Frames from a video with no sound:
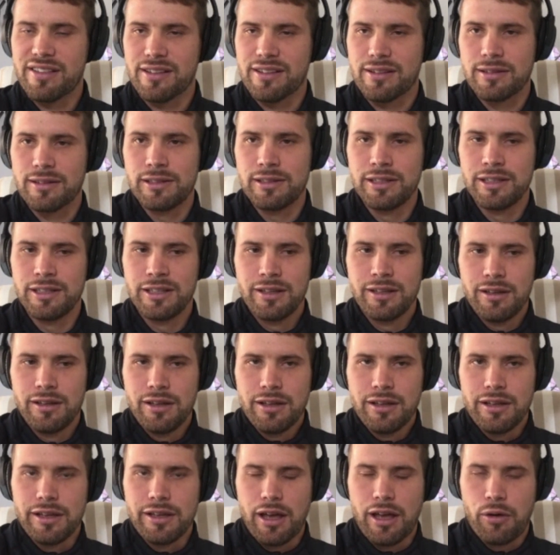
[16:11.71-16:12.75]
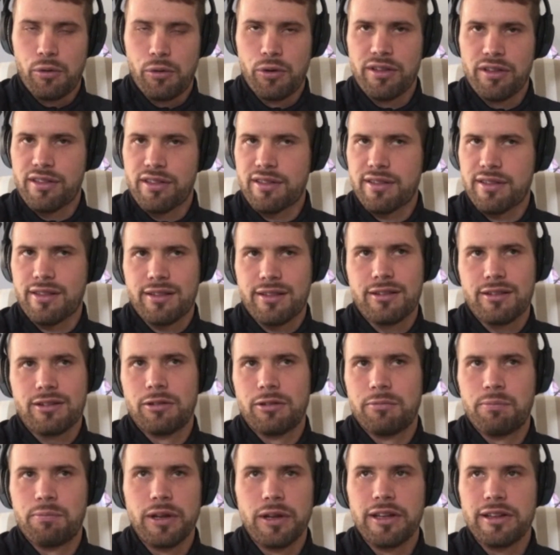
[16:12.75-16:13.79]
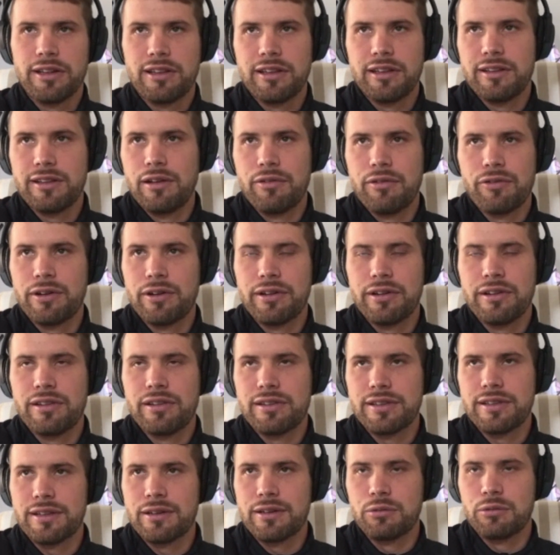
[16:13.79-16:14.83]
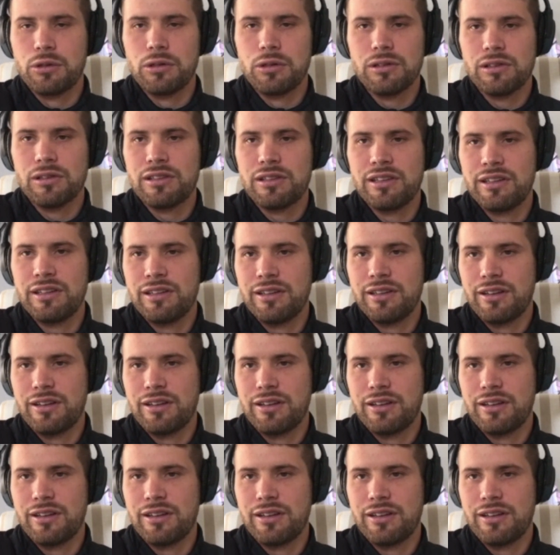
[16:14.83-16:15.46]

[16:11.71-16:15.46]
So yeah, it was completely different world.